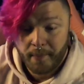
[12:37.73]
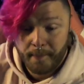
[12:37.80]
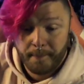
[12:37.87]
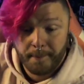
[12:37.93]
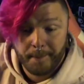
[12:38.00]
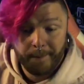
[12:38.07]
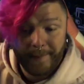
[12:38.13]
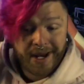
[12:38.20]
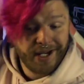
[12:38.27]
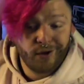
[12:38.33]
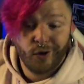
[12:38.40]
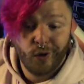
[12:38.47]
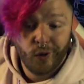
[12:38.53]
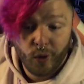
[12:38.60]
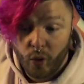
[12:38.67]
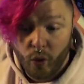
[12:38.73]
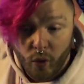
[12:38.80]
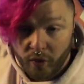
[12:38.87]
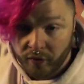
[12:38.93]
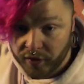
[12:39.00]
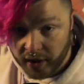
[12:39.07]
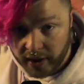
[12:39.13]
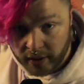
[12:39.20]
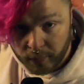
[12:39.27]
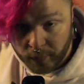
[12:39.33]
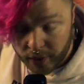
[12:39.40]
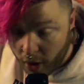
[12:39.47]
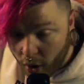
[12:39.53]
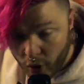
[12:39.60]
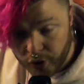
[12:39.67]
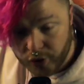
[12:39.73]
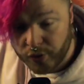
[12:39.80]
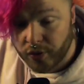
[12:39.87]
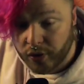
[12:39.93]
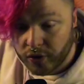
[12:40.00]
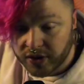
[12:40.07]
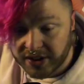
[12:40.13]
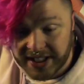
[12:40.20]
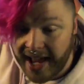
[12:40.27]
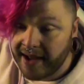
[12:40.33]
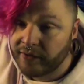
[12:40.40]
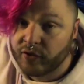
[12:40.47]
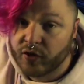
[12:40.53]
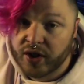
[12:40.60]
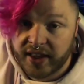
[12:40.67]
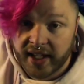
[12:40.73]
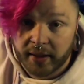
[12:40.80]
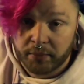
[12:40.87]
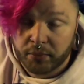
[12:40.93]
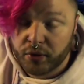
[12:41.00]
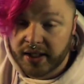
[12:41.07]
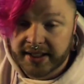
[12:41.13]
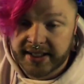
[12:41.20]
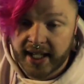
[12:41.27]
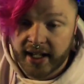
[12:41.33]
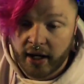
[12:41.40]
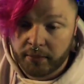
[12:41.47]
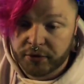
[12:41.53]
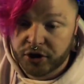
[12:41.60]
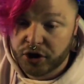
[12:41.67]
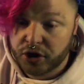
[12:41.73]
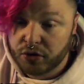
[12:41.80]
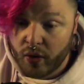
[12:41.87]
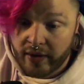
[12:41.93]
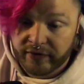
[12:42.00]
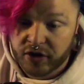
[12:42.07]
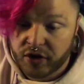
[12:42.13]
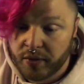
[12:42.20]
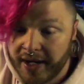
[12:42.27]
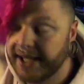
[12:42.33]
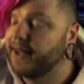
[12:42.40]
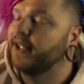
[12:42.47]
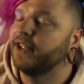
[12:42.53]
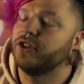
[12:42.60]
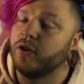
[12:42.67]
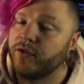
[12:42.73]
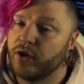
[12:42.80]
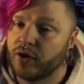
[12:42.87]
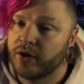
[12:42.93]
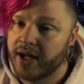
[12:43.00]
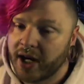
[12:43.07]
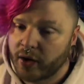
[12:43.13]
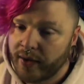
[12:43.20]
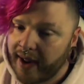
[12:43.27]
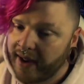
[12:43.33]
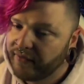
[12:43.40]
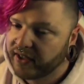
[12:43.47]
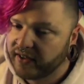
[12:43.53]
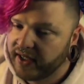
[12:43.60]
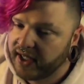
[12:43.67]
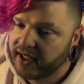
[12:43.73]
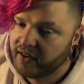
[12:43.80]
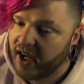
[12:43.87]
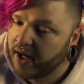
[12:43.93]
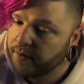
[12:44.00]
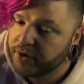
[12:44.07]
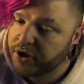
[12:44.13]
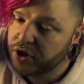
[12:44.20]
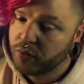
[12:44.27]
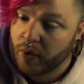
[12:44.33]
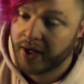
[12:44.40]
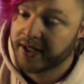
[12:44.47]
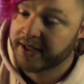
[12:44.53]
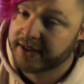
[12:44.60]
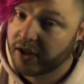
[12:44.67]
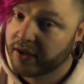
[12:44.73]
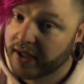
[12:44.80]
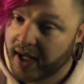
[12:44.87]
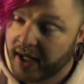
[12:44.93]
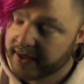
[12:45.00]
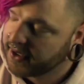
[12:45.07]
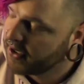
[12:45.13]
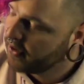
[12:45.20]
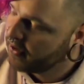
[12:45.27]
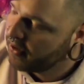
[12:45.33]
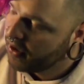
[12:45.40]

make a whole overlay with all your alerts and everything pre-set up, so you don't have to do anything. So if you're not graphically inclined, but you want to start content,